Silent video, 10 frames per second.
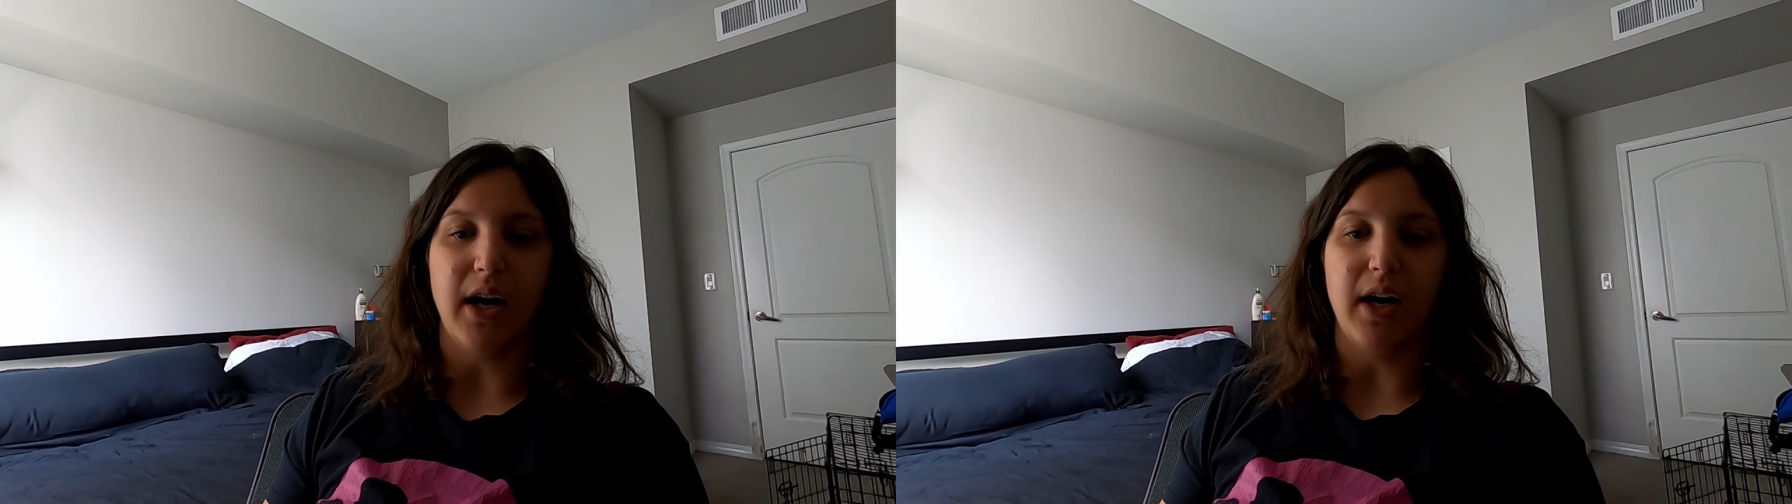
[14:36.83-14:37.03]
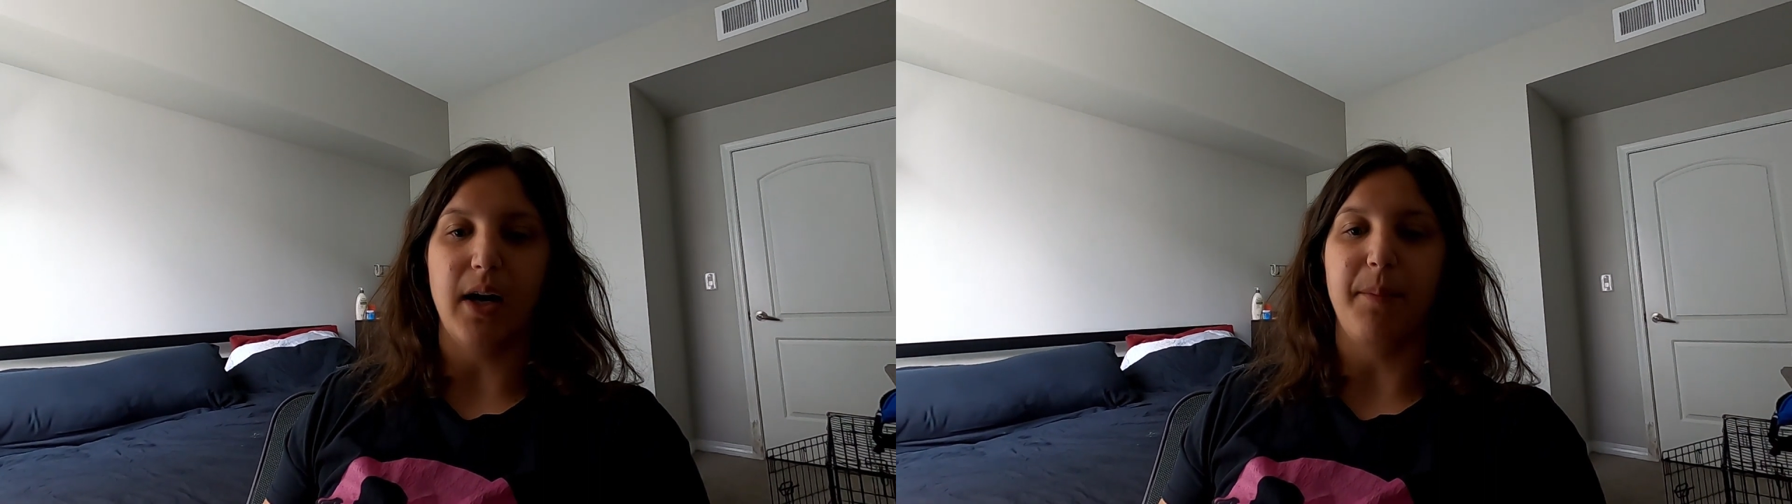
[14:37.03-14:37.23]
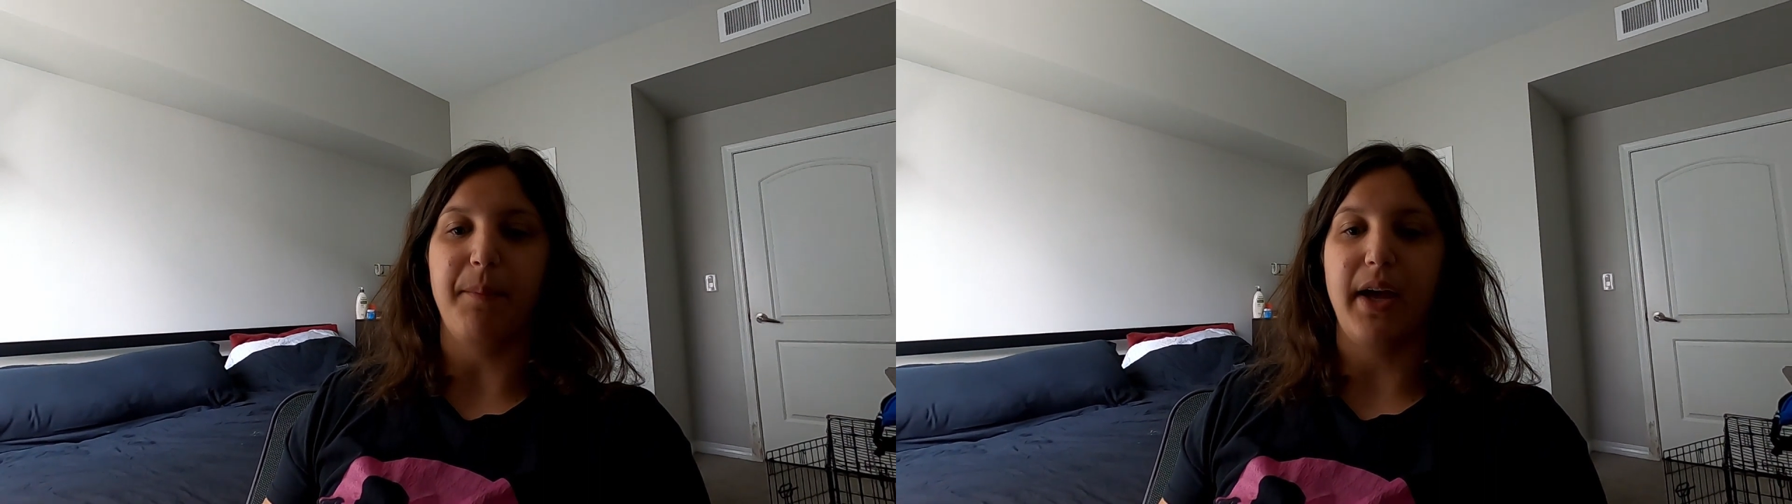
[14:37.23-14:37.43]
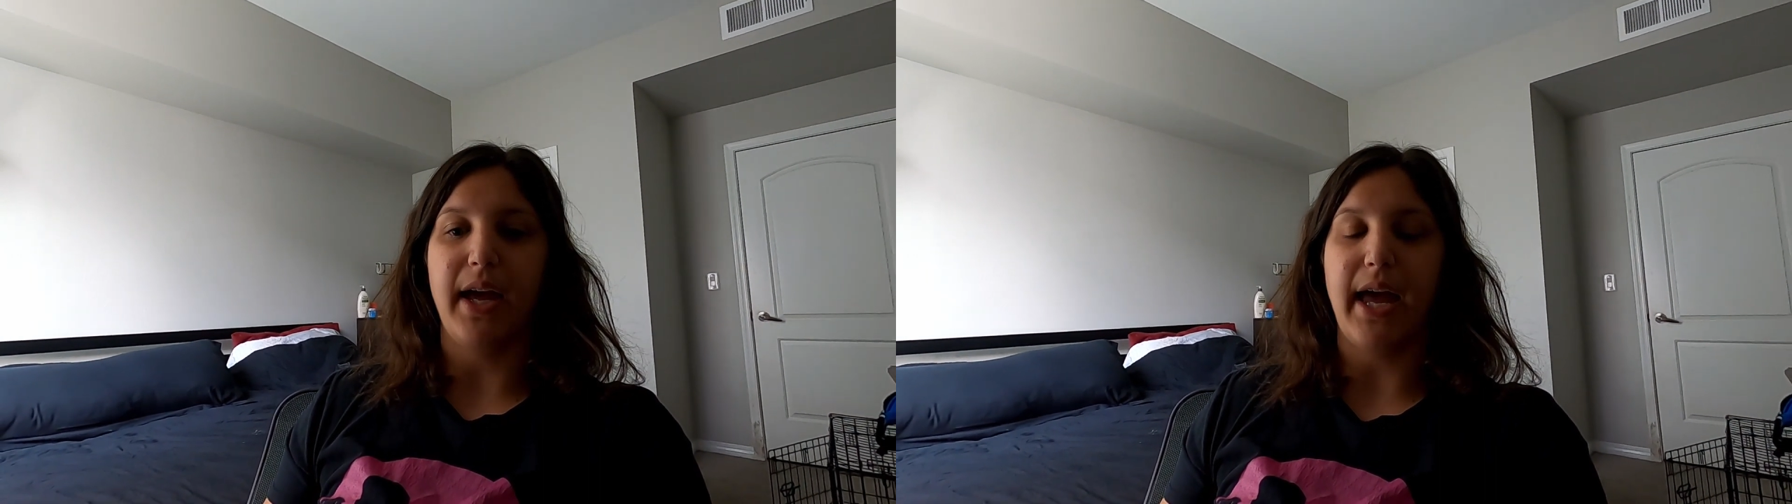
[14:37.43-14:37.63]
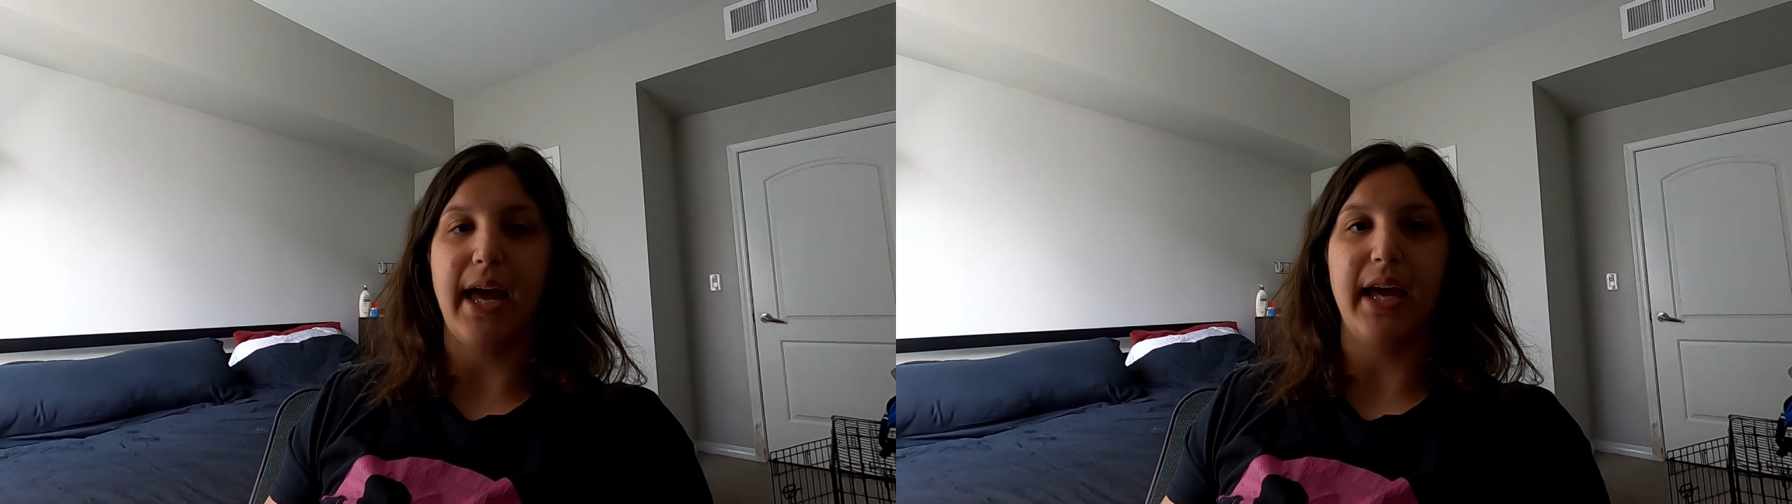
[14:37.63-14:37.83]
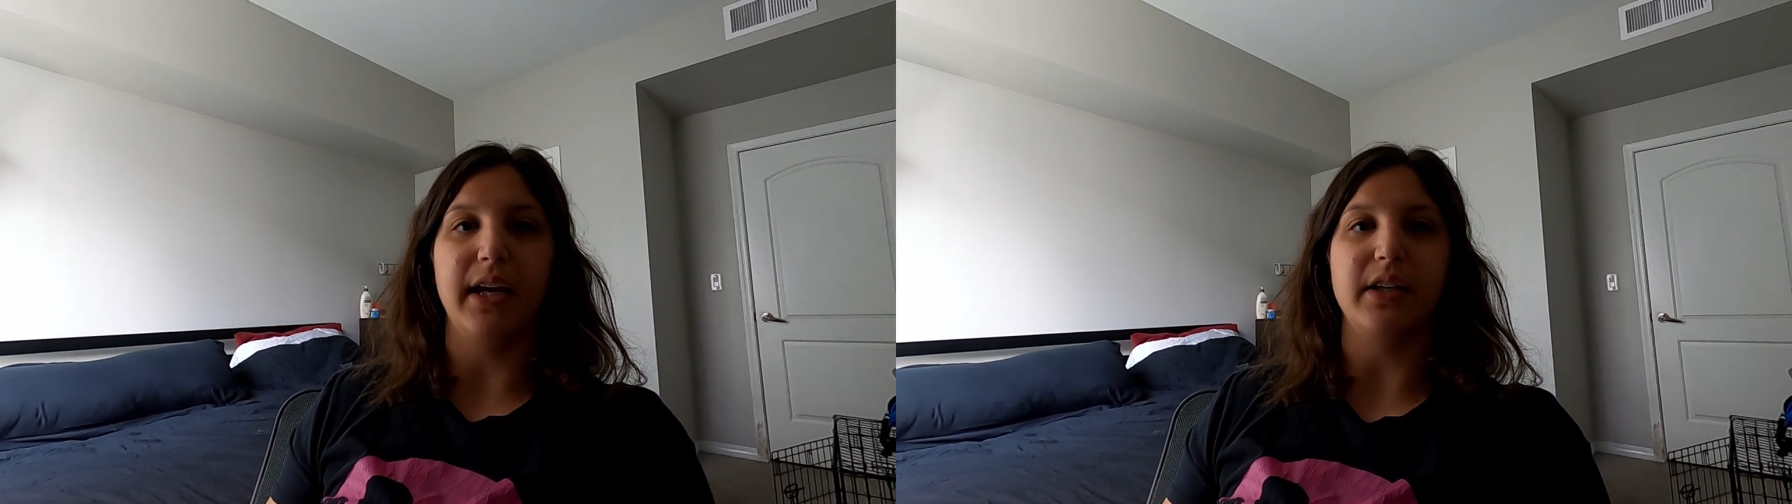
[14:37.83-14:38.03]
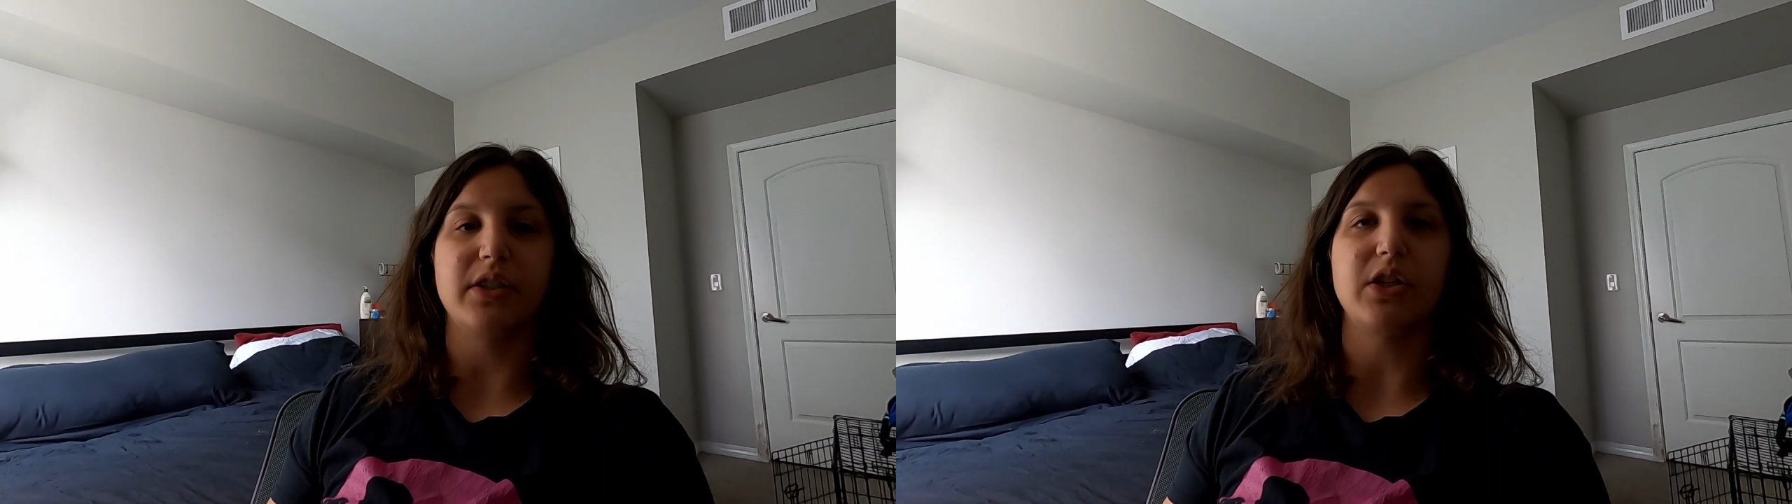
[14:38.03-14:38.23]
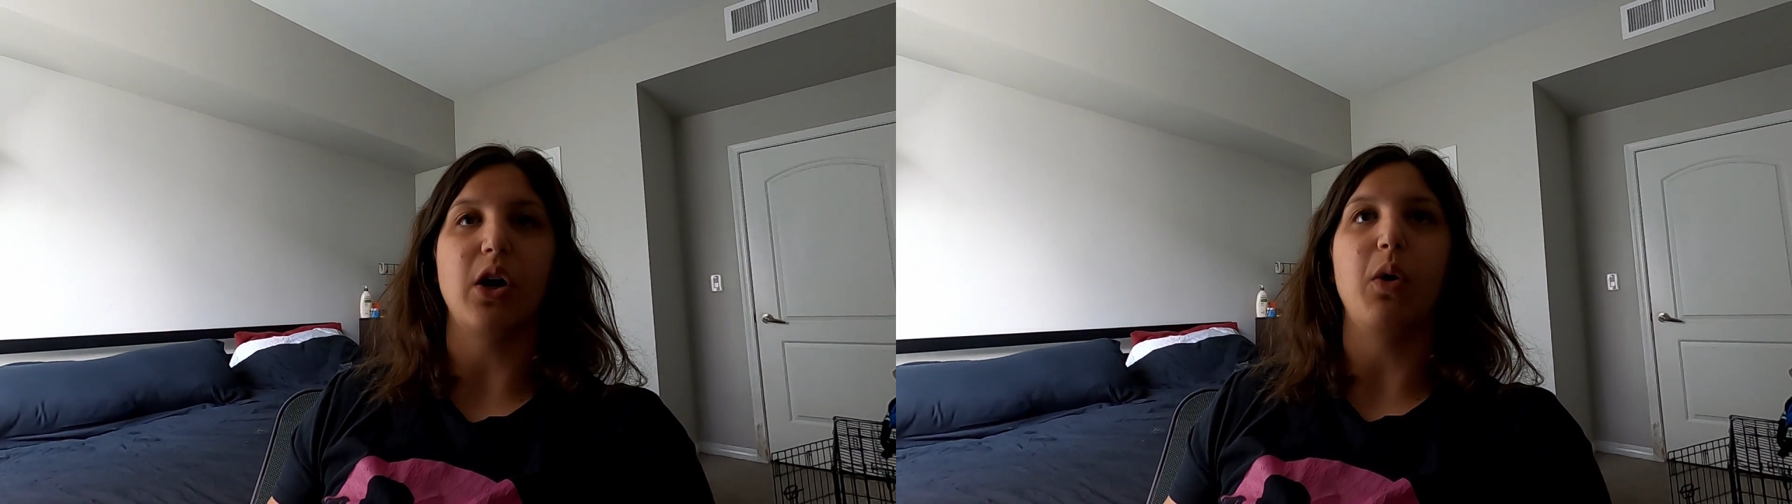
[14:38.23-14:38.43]

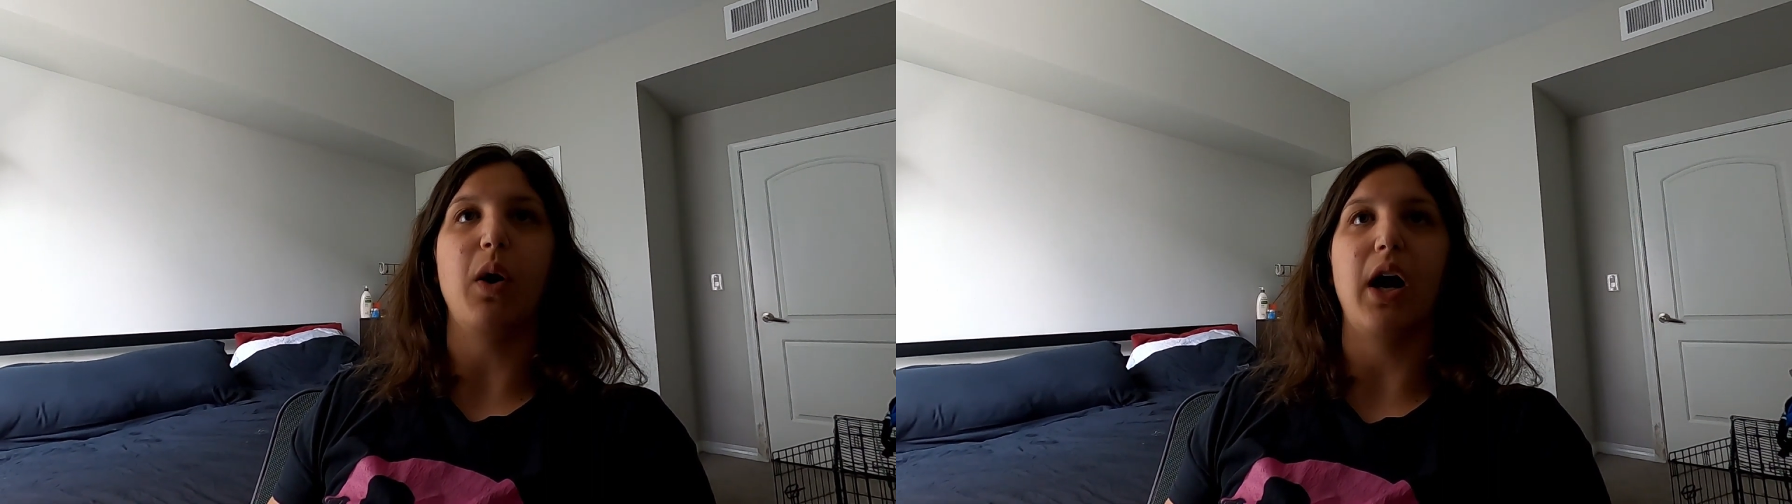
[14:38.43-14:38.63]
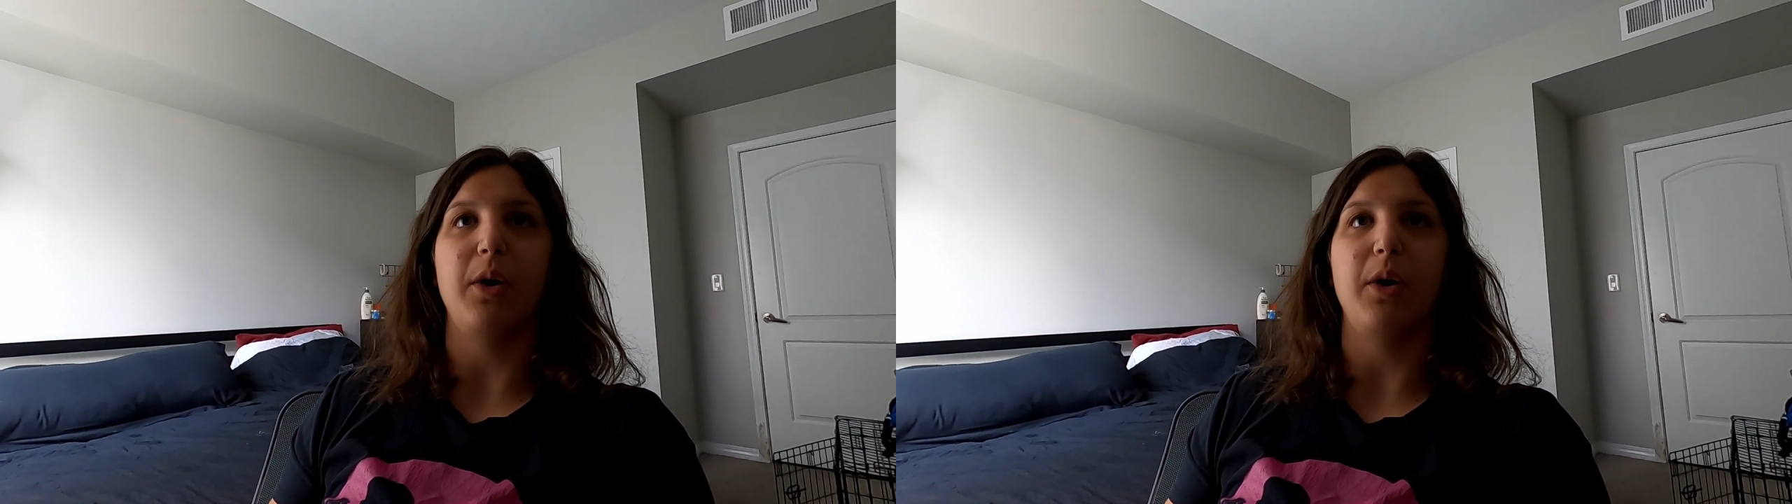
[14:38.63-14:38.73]
And so